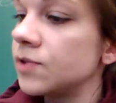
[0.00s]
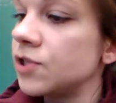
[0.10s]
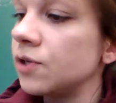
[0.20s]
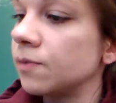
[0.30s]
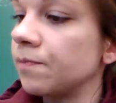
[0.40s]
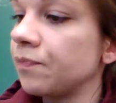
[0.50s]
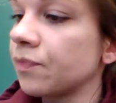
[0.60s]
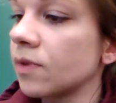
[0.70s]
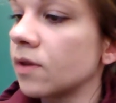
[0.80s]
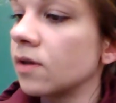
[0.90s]
2.
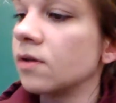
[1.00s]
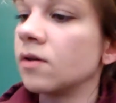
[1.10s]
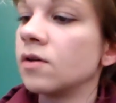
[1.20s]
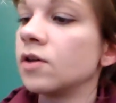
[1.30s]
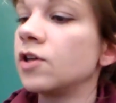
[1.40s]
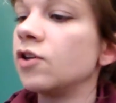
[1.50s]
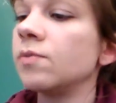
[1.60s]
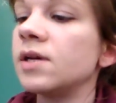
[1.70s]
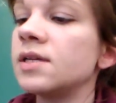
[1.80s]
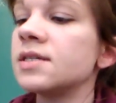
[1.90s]

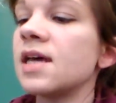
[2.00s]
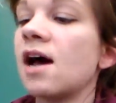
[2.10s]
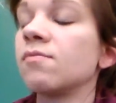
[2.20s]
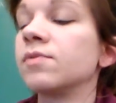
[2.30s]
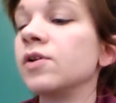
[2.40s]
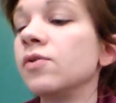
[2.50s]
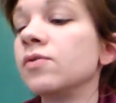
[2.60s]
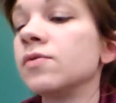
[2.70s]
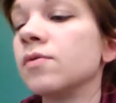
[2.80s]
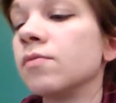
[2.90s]
Humans have
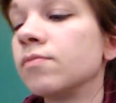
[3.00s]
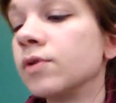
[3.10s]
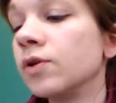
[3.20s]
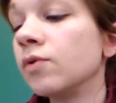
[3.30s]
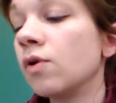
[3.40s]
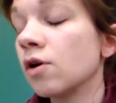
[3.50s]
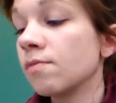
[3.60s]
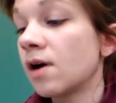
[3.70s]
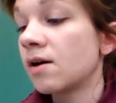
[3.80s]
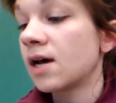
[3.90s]
blue or
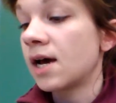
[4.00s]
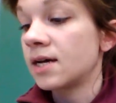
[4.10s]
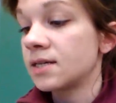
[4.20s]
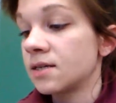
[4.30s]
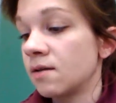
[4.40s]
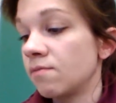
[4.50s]
brown eyes.